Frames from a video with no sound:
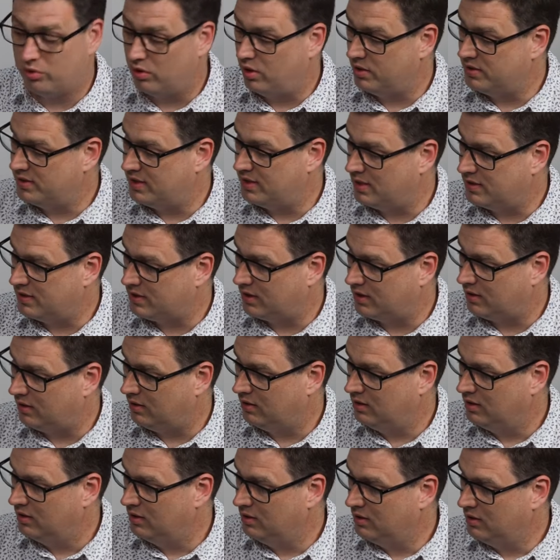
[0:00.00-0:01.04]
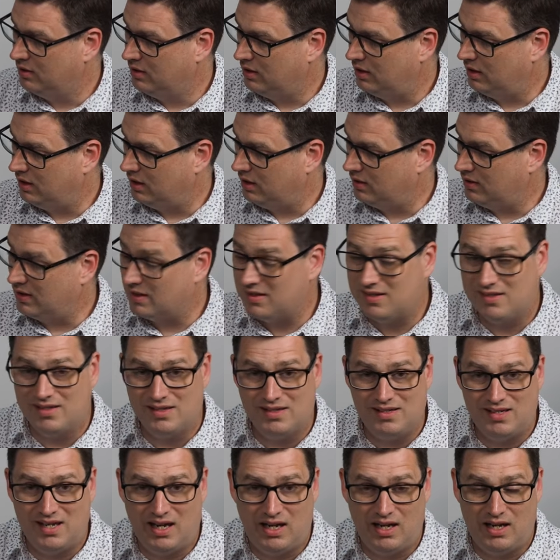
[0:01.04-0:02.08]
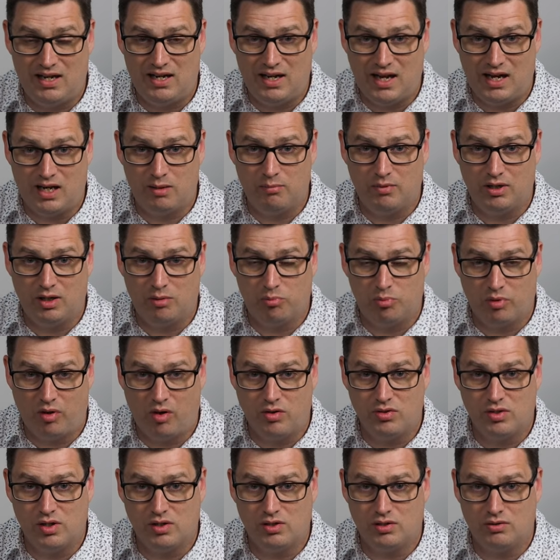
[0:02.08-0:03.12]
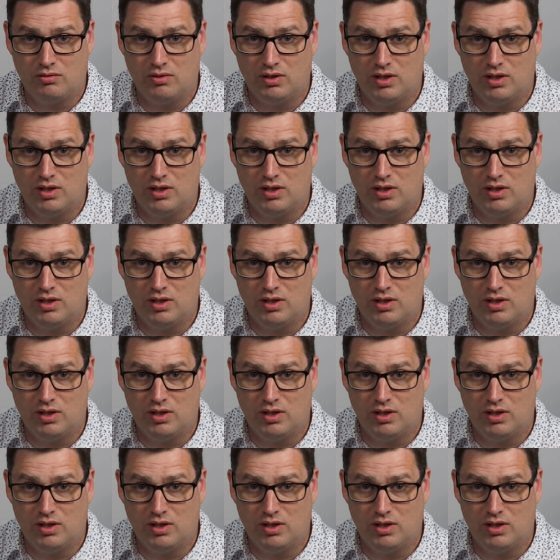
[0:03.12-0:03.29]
processor. That's the 10 nanometer processor